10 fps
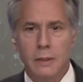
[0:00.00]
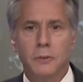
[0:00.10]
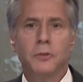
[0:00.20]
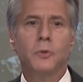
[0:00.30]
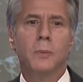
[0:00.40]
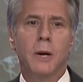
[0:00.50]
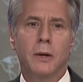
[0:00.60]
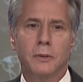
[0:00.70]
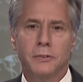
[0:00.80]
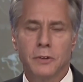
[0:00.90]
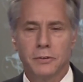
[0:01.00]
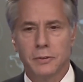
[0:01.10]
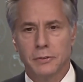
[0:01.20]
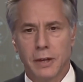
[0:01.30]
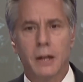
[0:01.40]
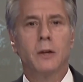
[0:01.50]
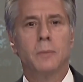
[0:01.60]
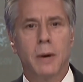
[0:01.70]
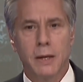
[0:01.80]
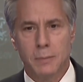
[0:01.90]
two American citizens
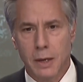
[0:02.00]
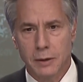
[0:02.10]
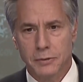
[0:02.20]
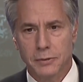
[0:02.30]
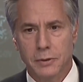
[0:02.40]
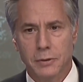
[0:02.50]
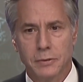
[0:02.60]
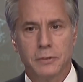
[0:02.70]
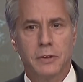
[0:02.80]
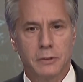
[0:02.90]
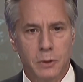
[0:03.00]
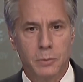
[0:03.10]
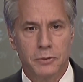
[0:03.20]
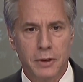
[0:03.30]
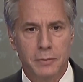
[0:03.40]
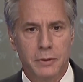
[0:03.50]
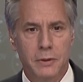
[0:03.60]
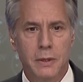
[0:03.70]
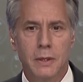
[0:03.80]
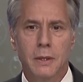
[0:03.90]
held by Hamas since October 7th
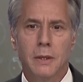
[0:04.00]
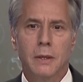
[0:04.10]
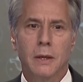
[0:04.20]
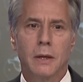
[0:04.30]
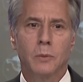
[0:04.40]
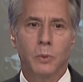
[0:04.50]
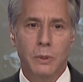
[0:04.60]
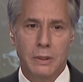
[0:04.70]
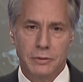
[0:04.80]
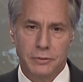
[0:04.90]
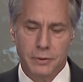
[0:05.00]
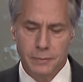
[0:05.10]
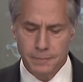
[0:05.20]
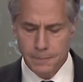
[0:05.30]
were released.